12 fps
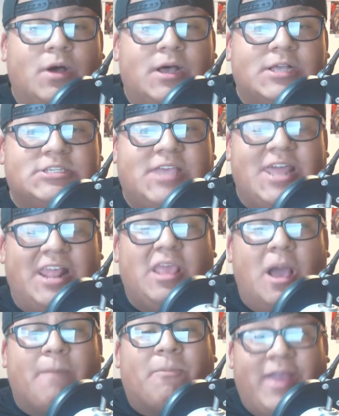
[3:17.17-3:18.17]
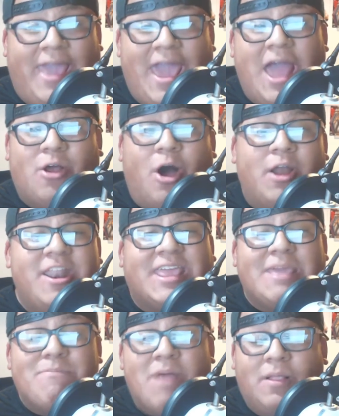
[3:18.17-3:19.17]
was getting the upper hand on
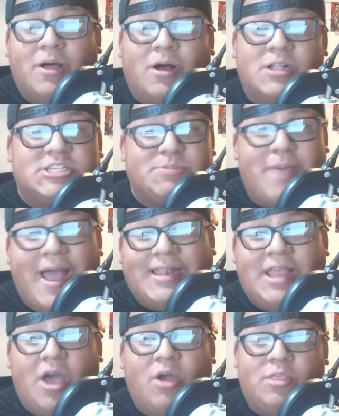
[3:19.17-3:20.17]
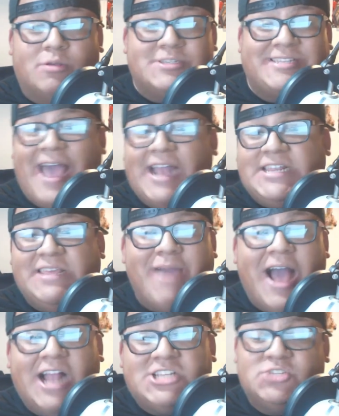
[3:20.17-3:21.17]
Nikki Bella on SmackDown in those tag team
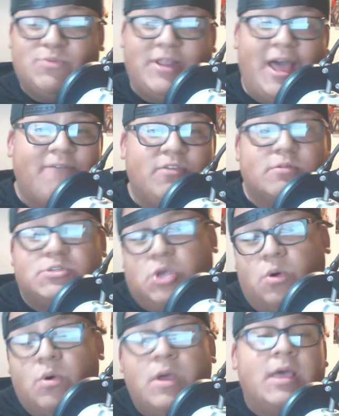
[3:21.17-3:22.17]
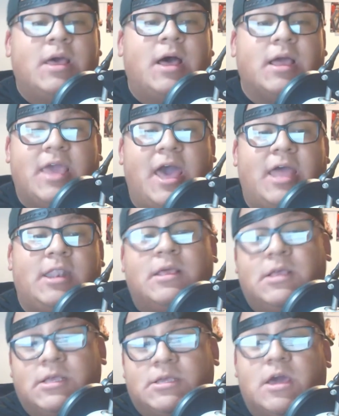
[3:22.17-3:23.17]
matches, what have you. So again,
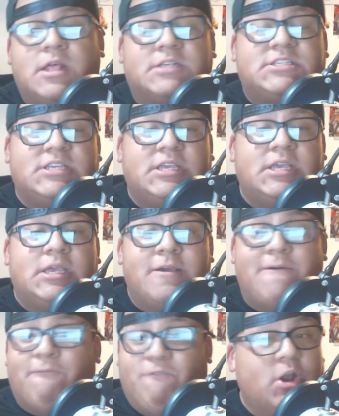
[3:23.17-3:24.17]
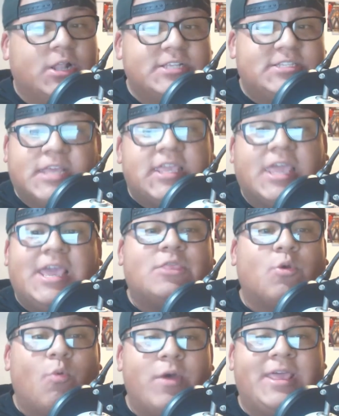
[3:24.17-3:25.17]
good to see Fearless Nikki
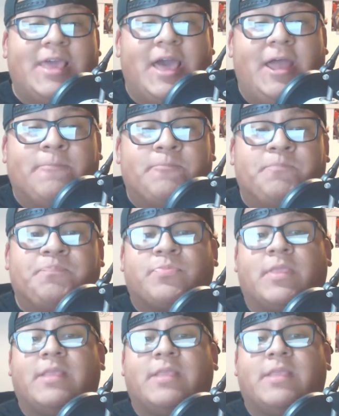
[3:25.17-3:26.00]
get the win again.